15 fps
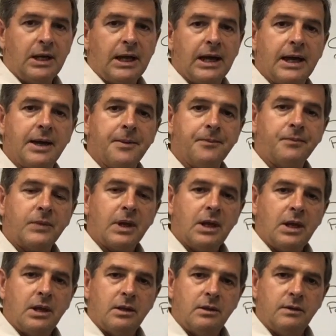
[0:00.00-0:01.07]

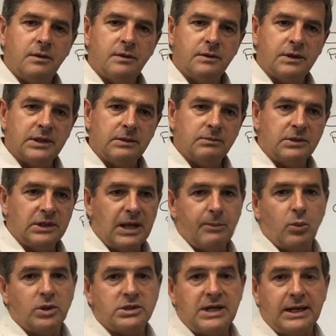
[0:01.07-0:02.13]
the number
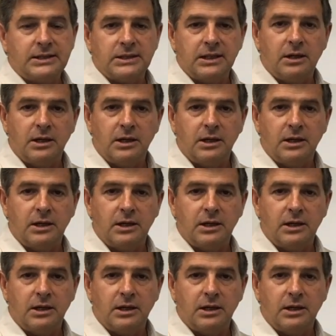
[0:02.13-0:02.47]
one tactic,